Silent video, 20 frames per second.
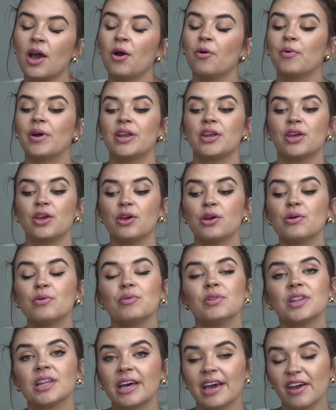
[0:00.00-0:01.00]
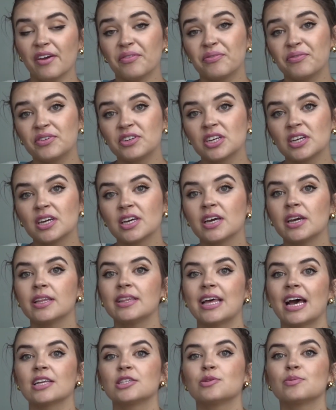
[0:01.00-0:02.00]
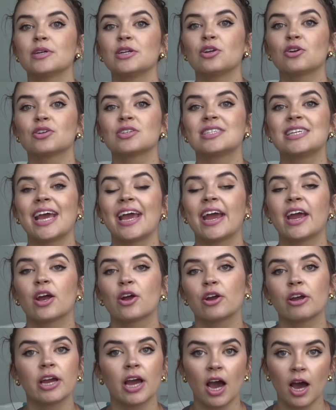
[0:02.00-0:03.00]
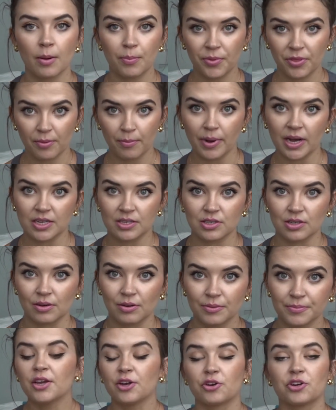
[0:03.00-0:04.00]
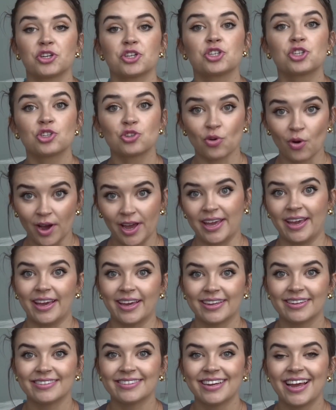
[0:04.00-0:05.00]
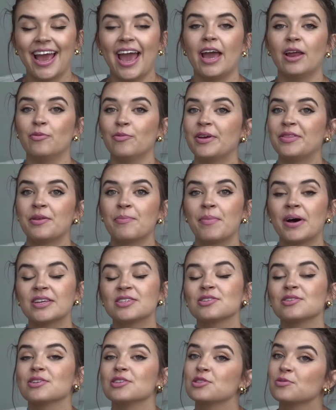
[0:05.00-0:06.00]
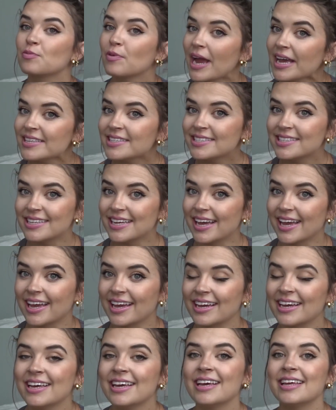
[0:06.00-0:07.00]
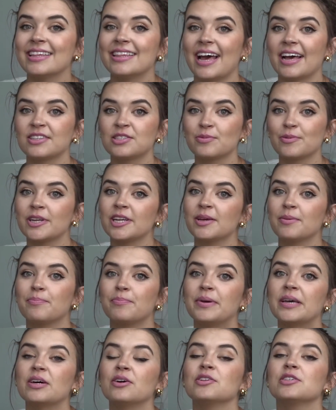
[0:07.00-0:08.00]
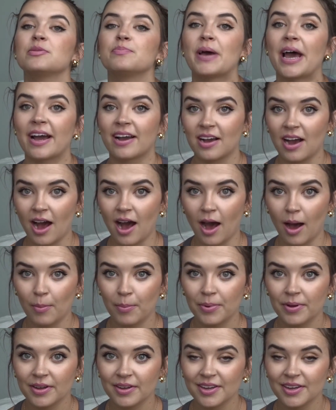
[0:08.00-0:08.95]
When you lift, that's when you're tearing up the muscle. You're destroying it. And when the muscle is resting, that's when it builds back up.